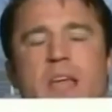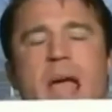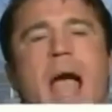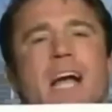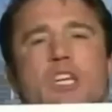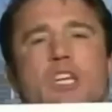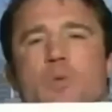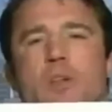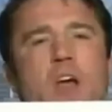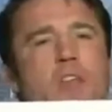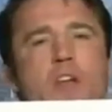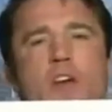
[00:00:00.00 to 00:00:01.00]
The
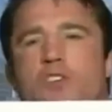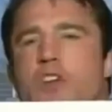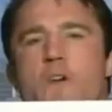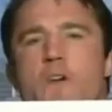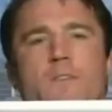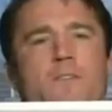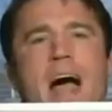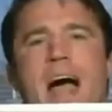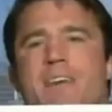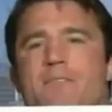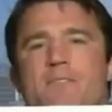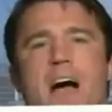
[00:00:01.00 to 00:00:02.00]
actual, there's no
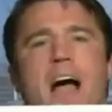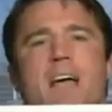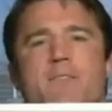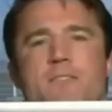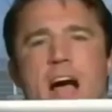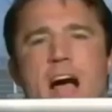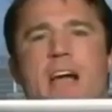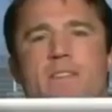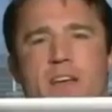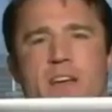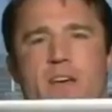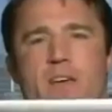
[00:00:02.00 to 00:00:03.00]

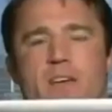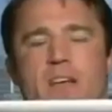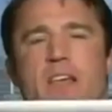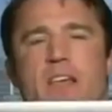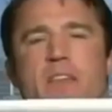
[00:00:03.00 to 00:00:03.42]
555 here.